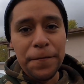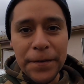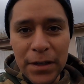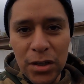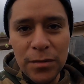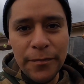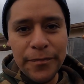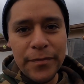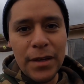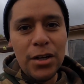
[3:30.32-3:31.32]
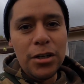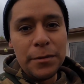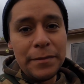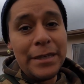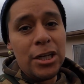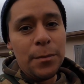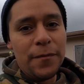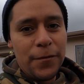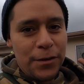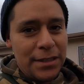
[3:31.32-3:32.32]
to Phil hooking me up
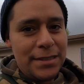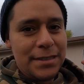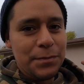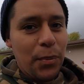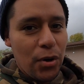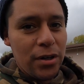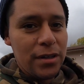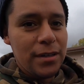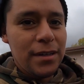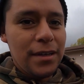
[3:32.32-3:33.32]
for this part.